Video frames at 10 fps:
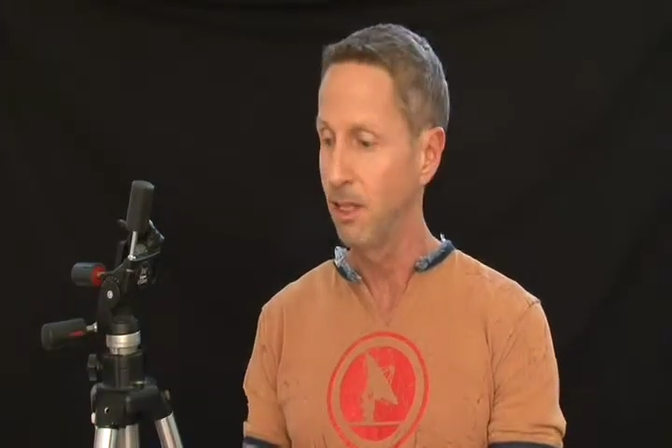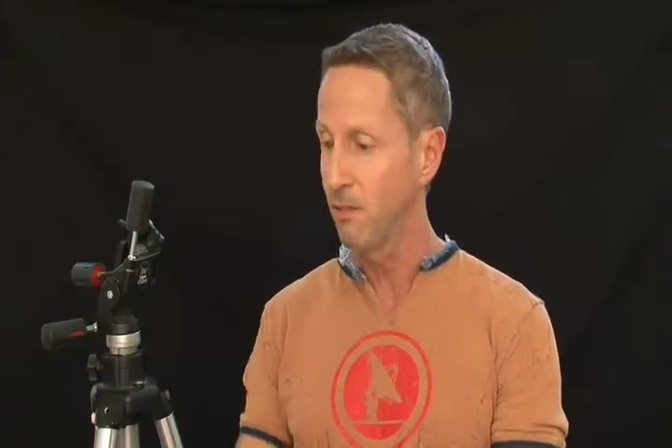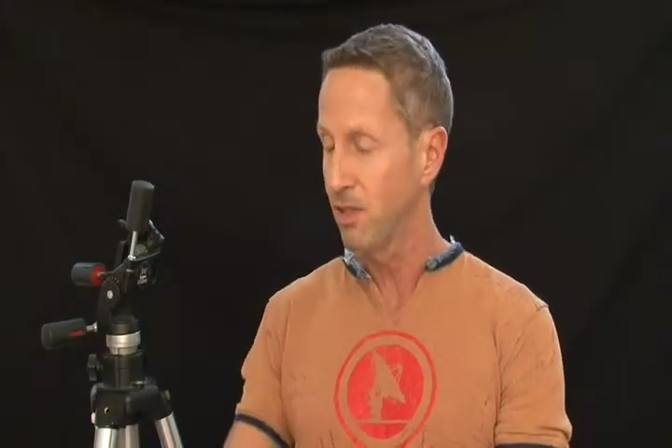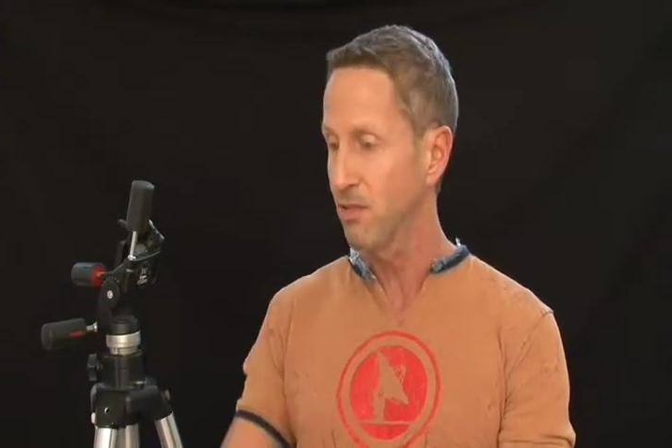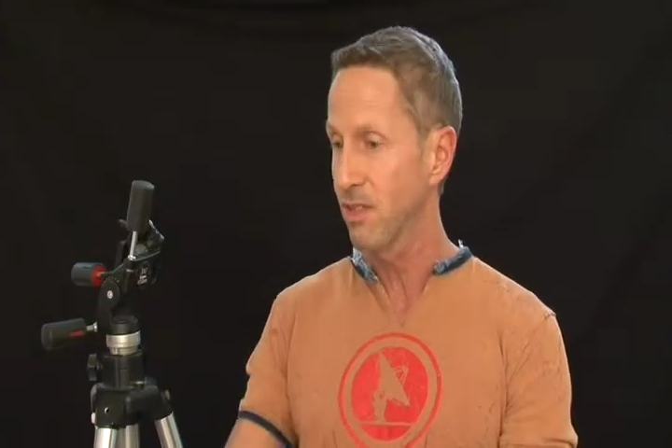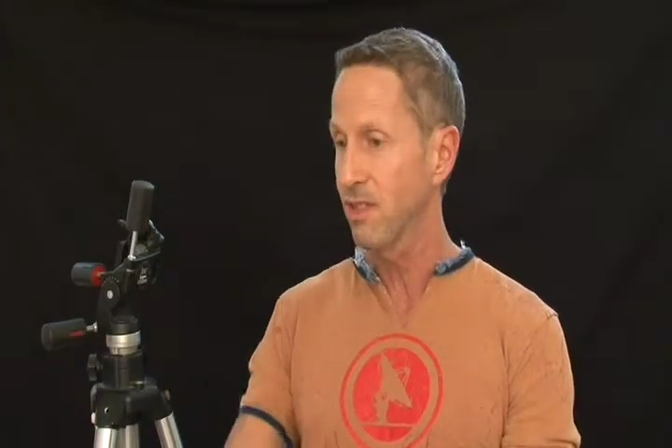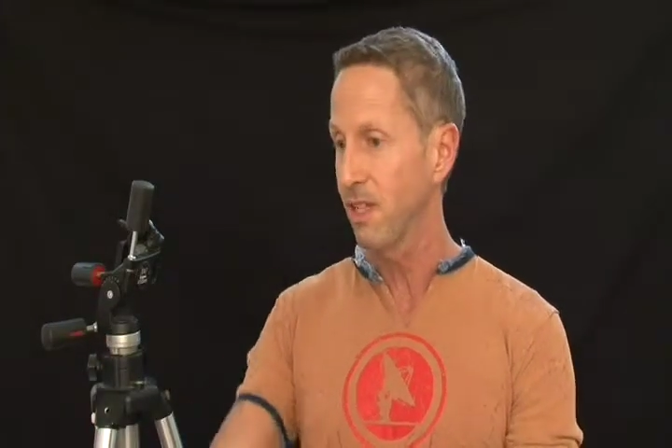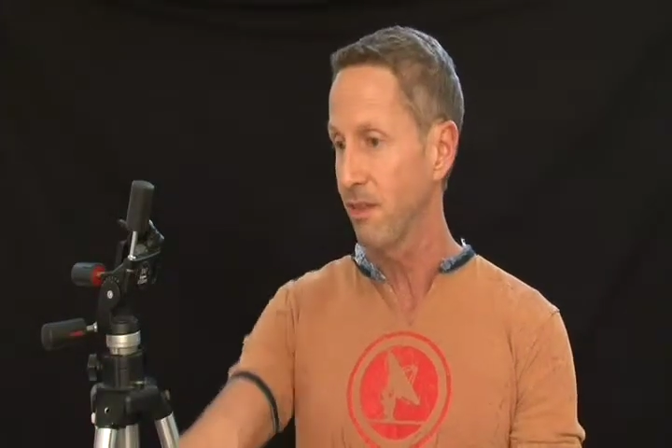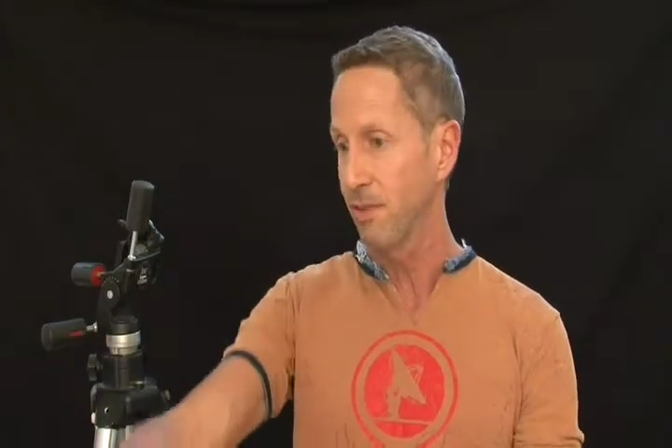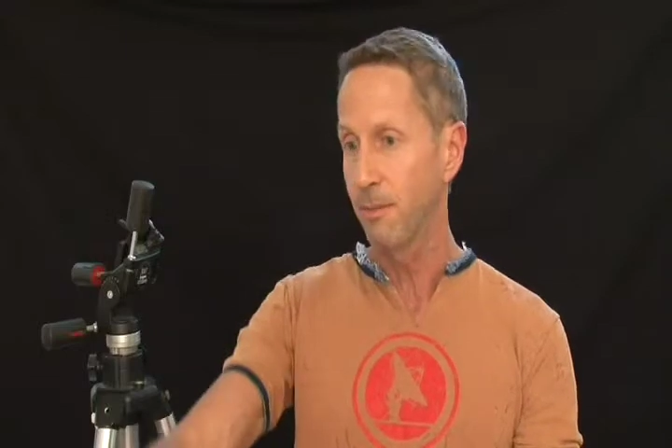and we usually
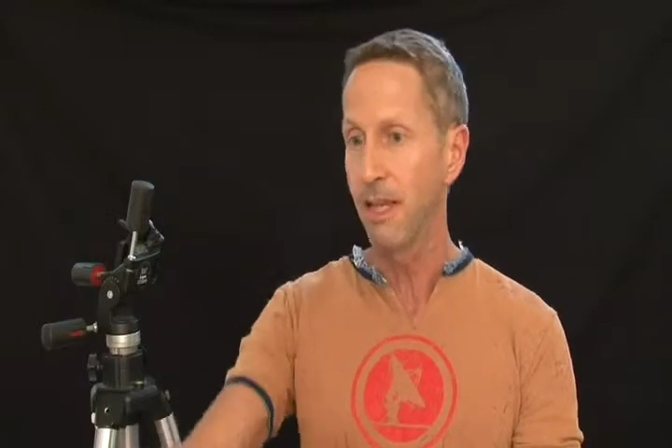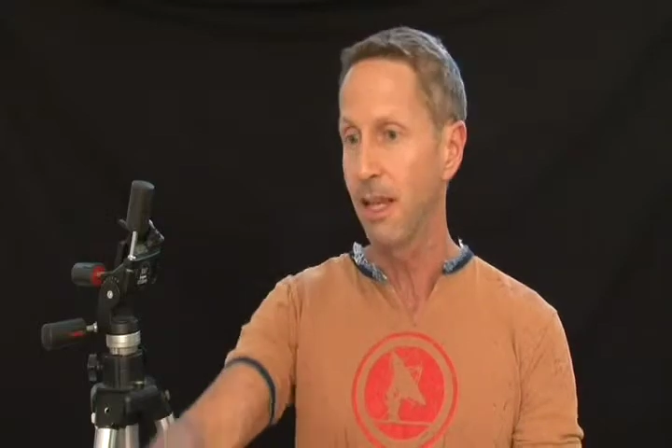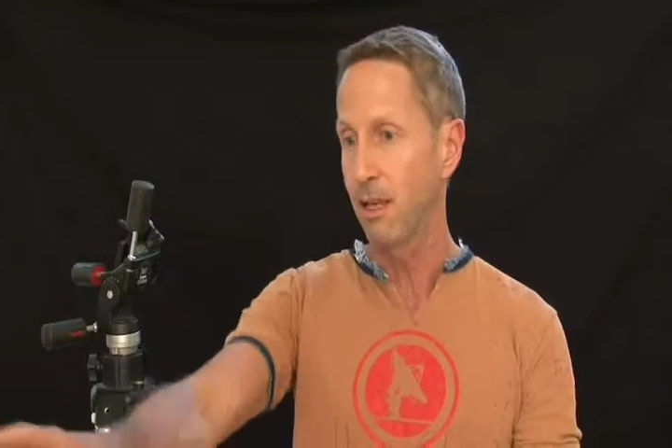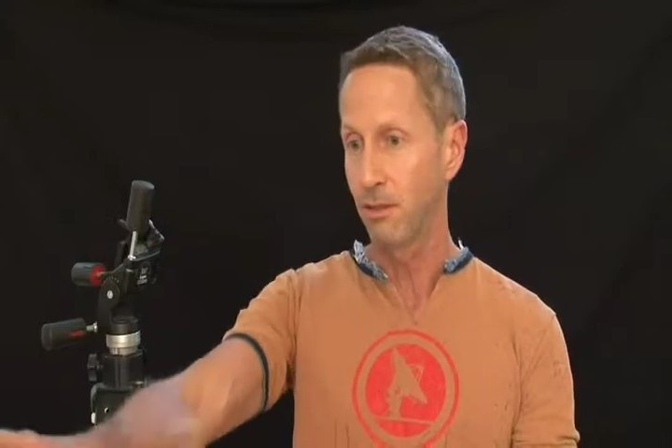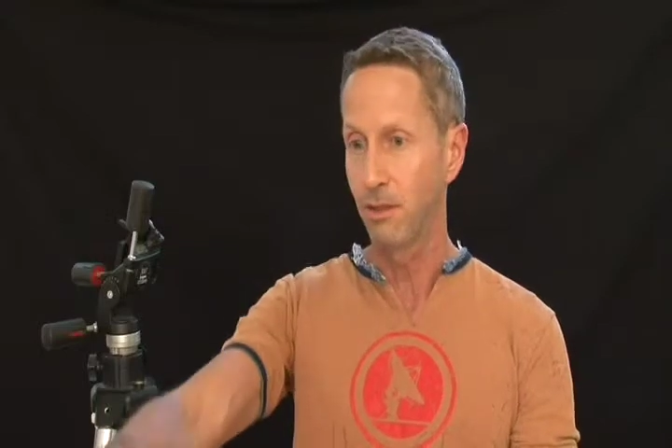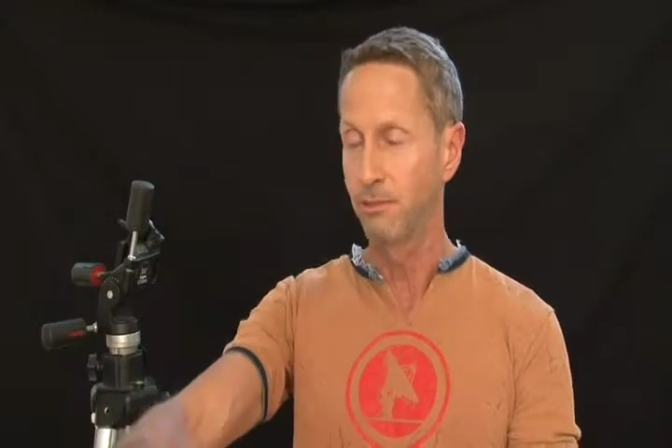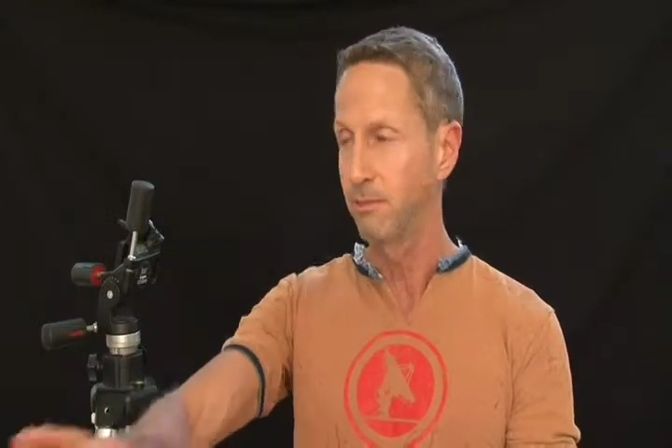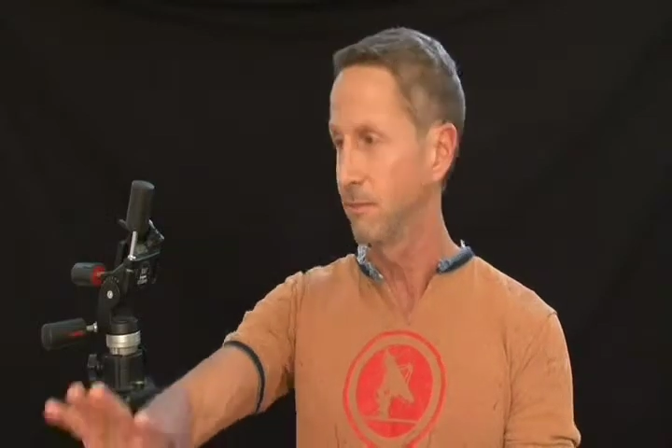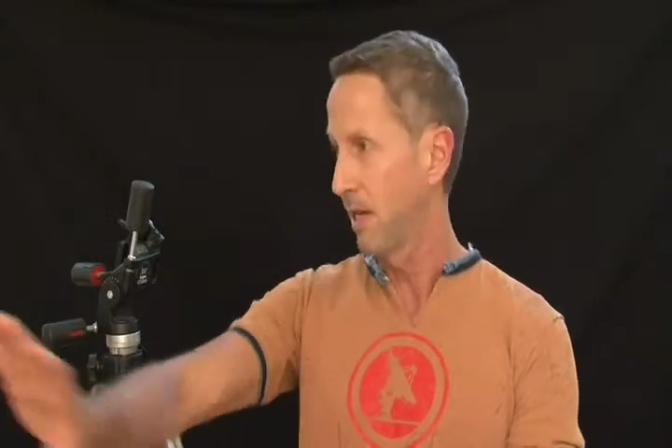see it from an angle,